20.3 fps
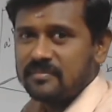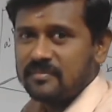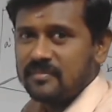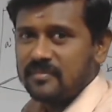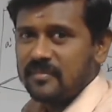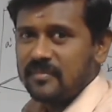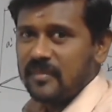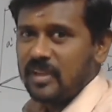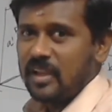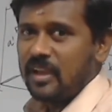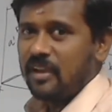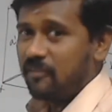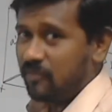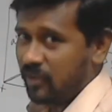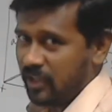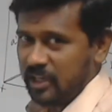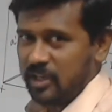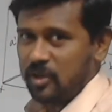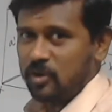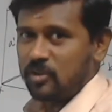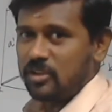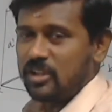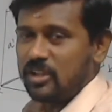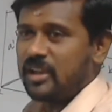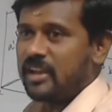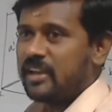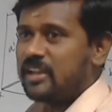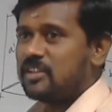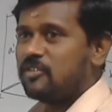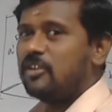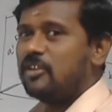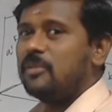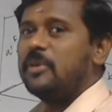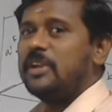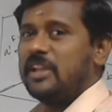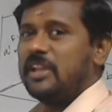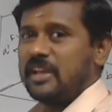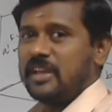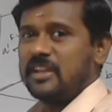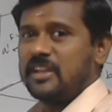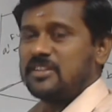Very good. The length will be
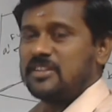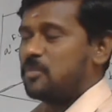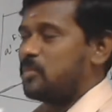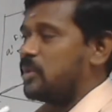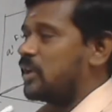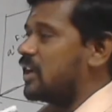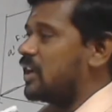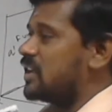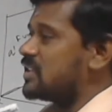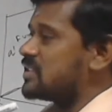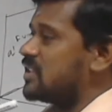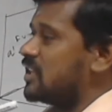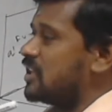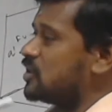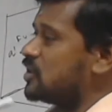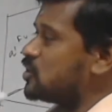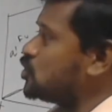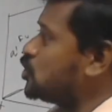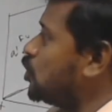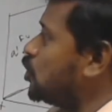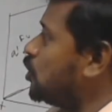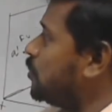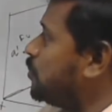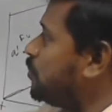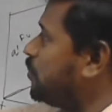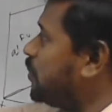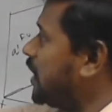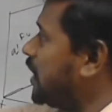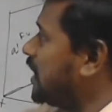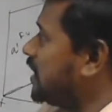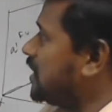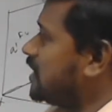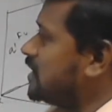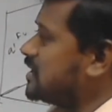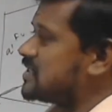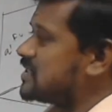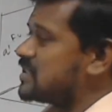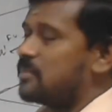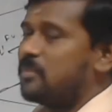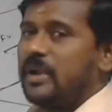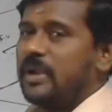decreased because there is no
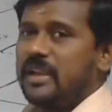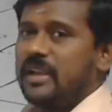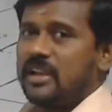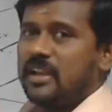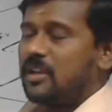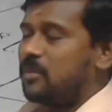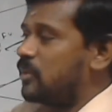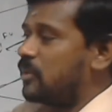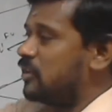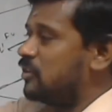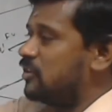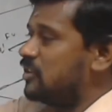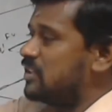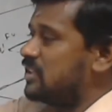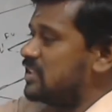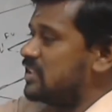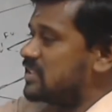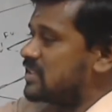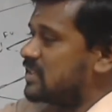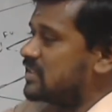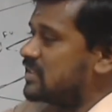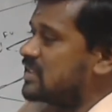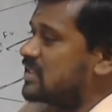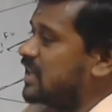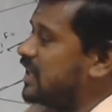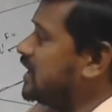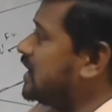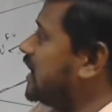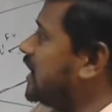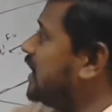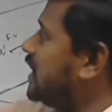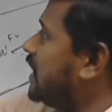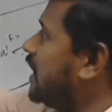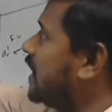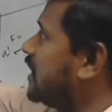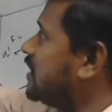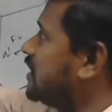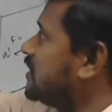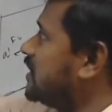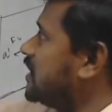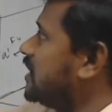parallelism maintained between this straight line
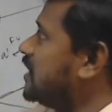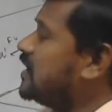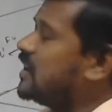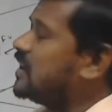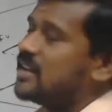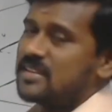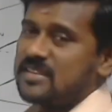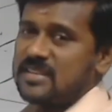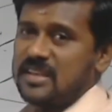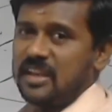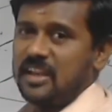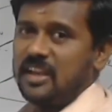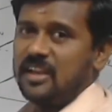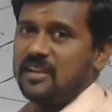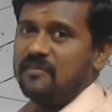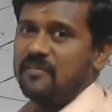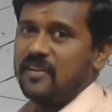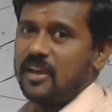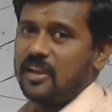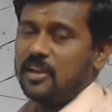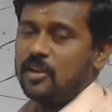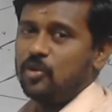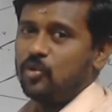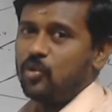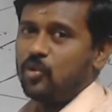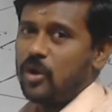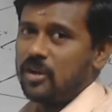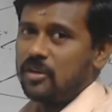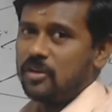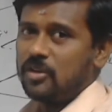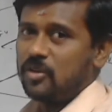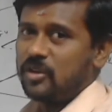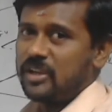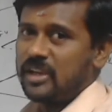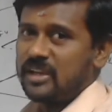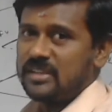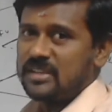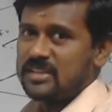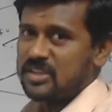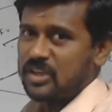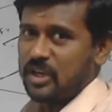and the screen where you want to
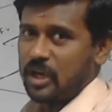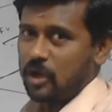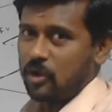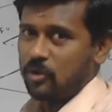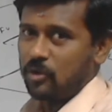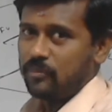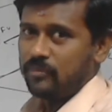get the shadow.